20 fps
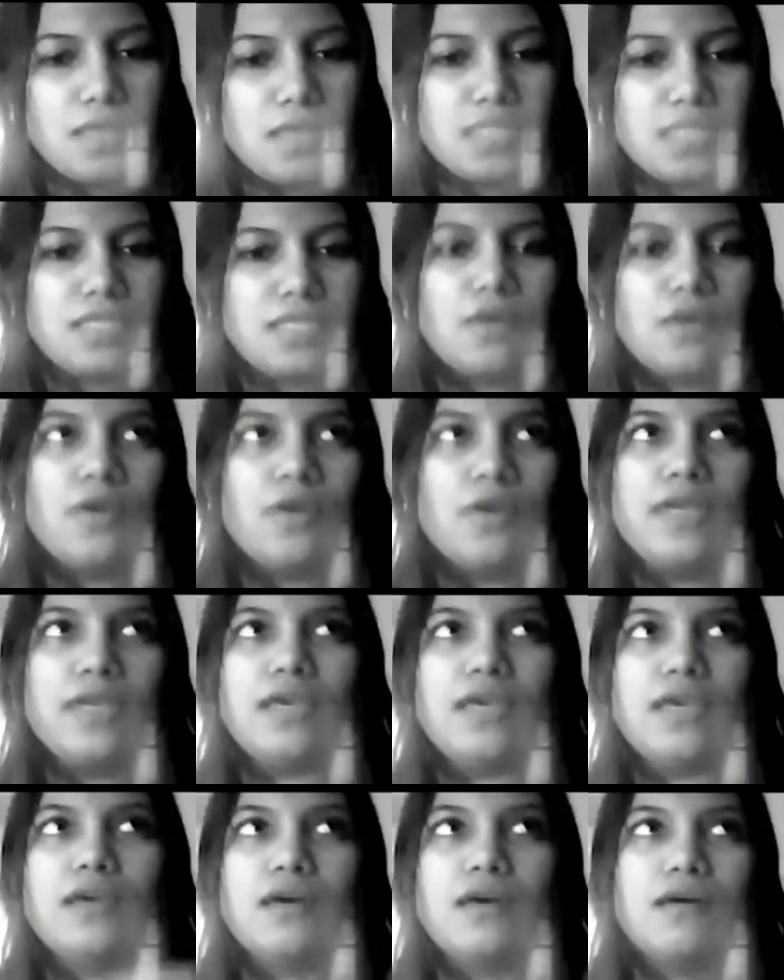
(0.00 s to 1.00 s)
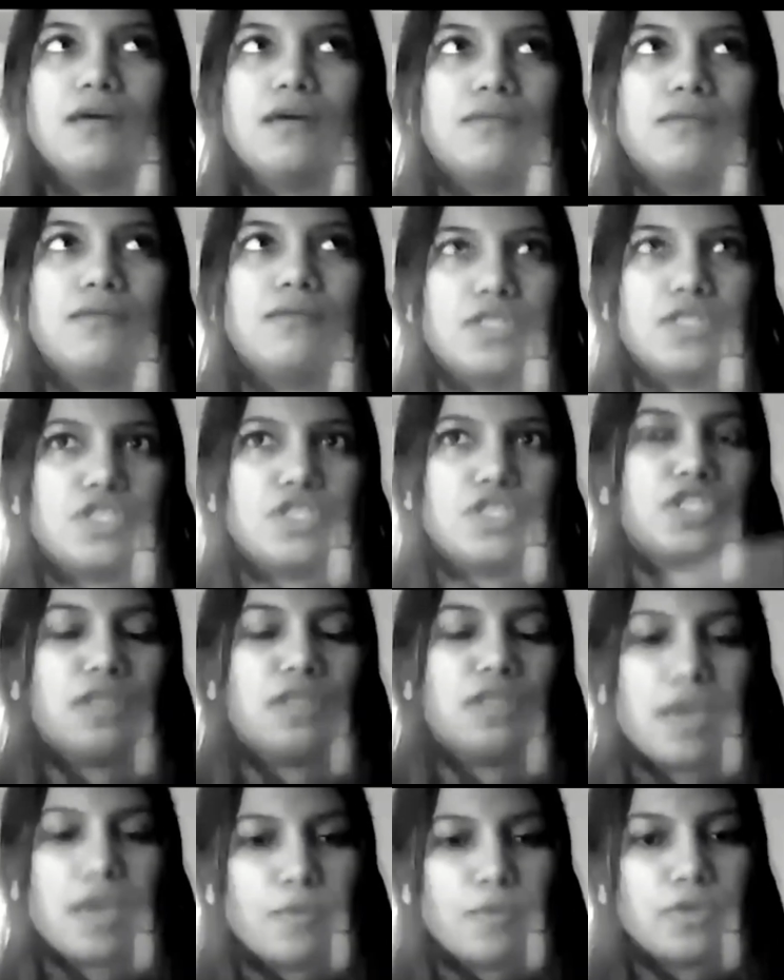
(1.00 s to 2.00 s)
That's the only
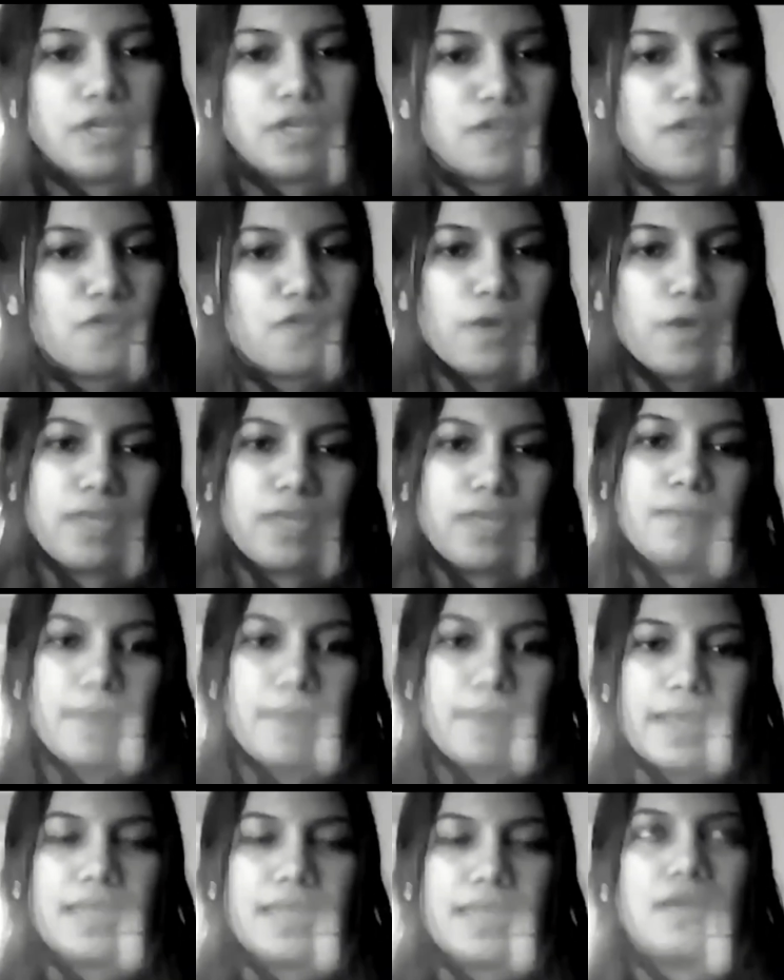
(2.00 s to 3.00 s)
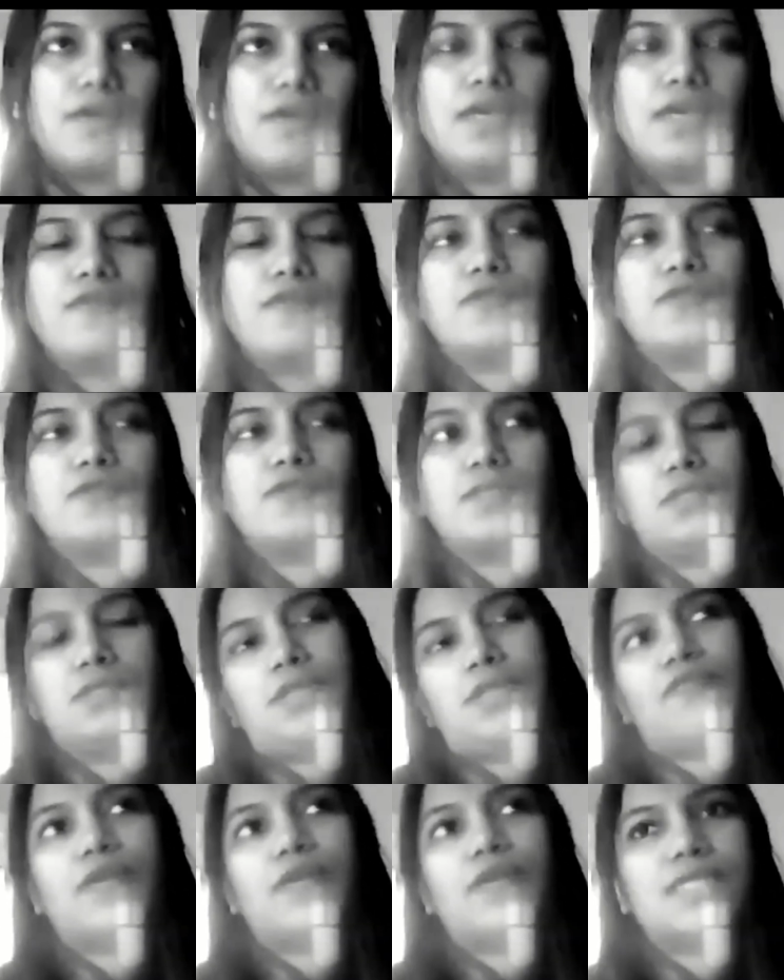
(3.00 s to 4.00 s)
suggestion I would give for any brand.
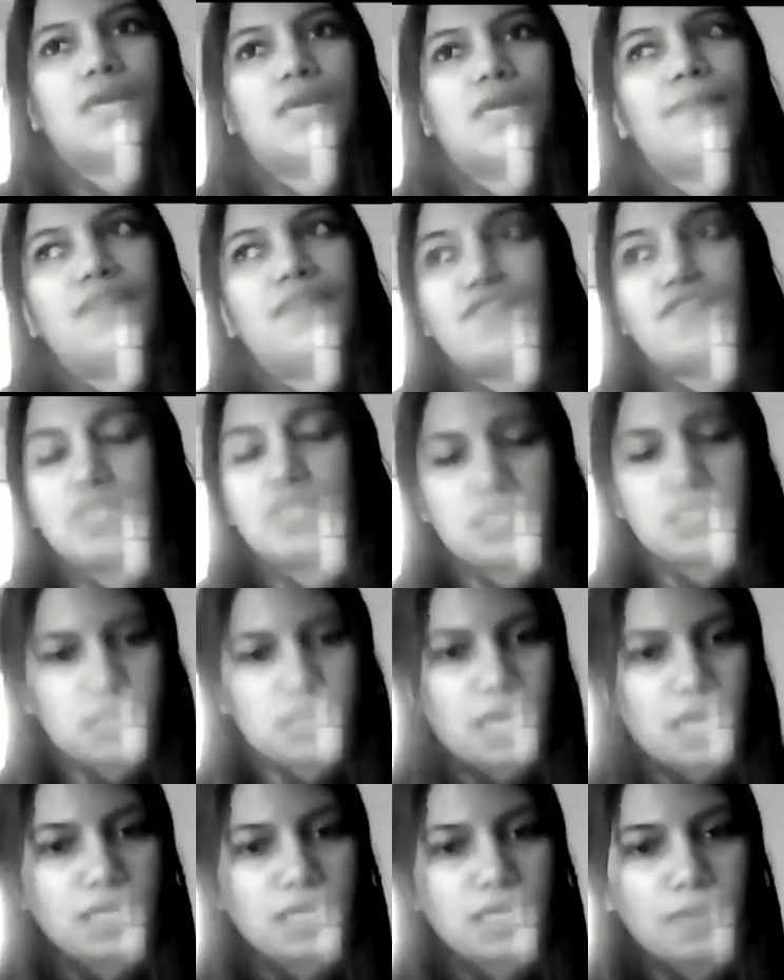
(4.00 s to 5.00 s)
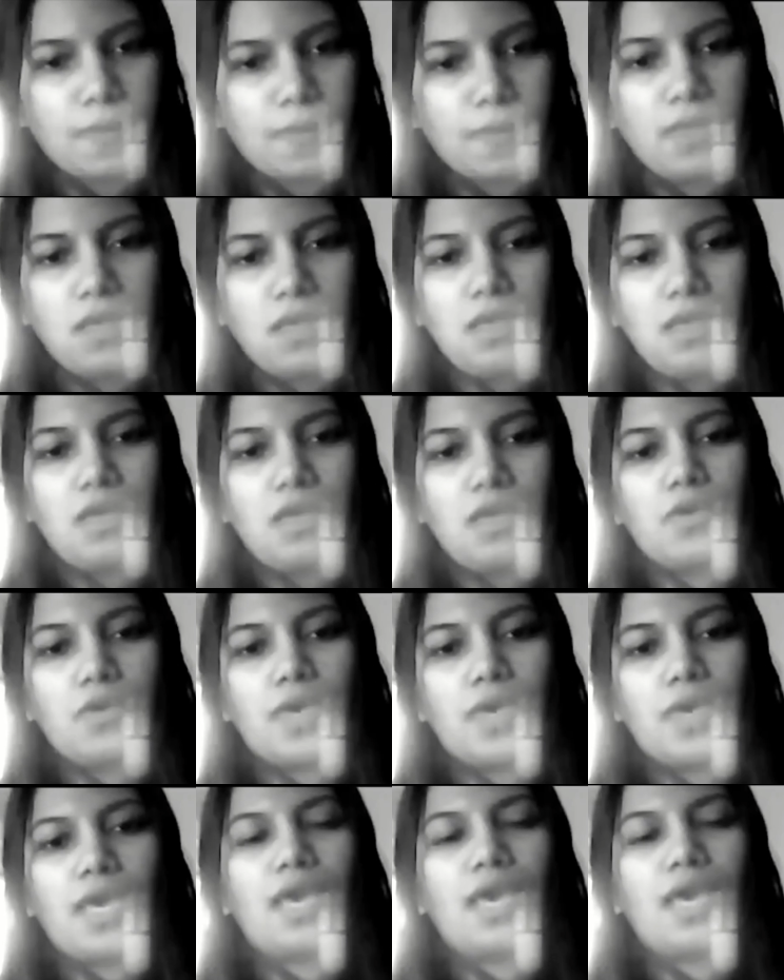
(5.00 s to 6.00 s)
Say, for example, if it's a startup,
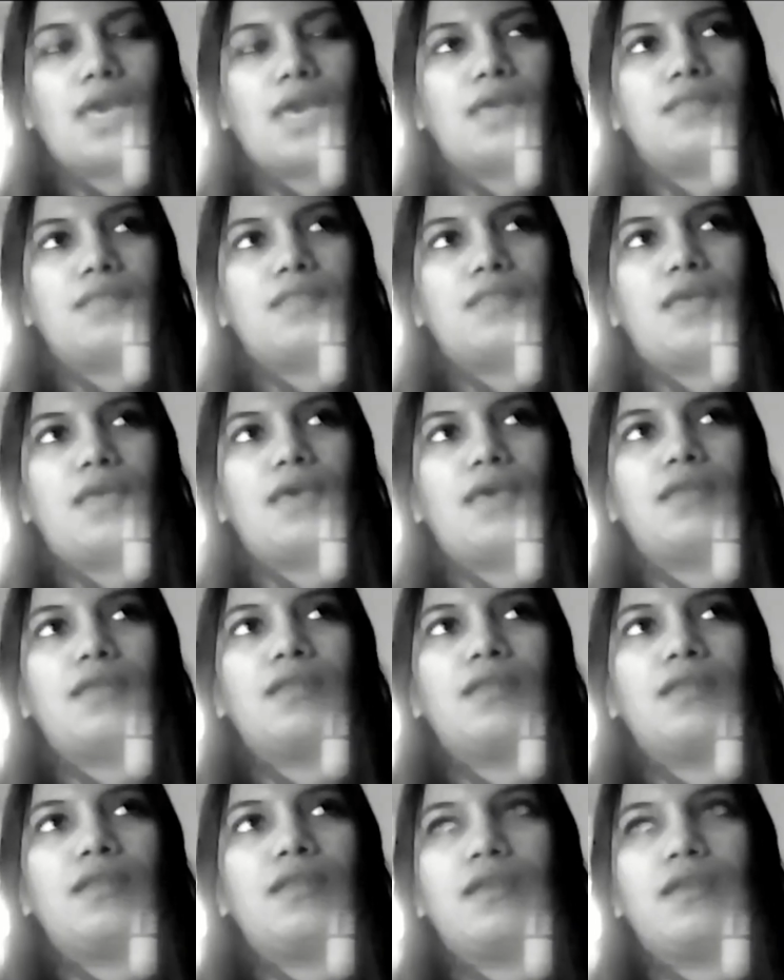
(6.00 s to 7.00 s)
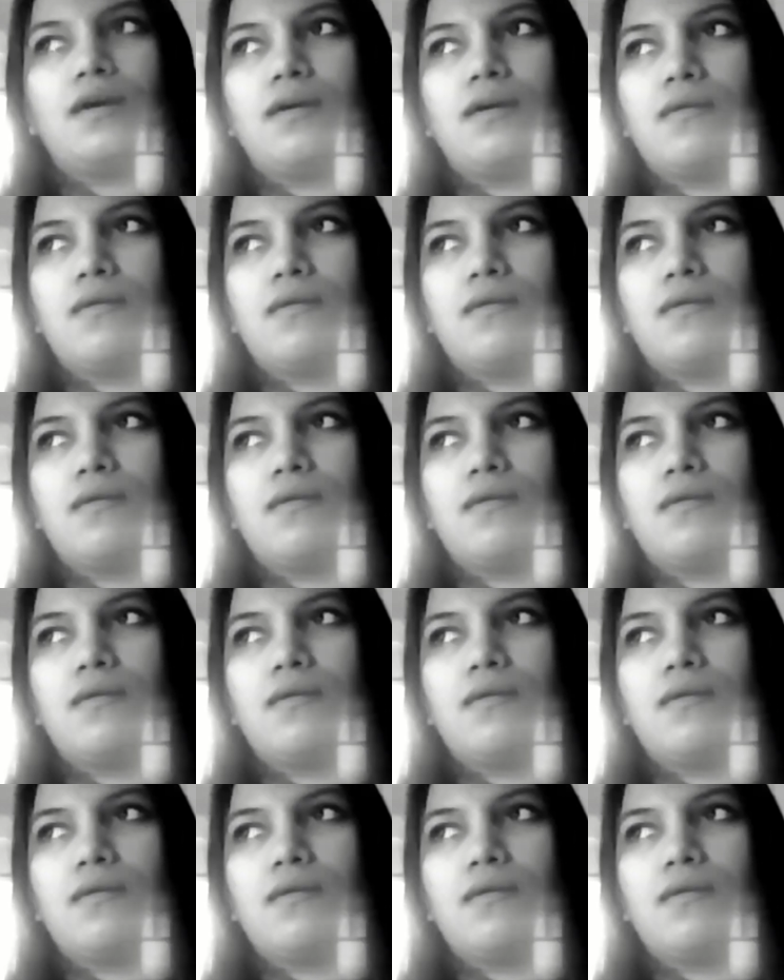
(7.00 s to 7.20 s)
okay, and then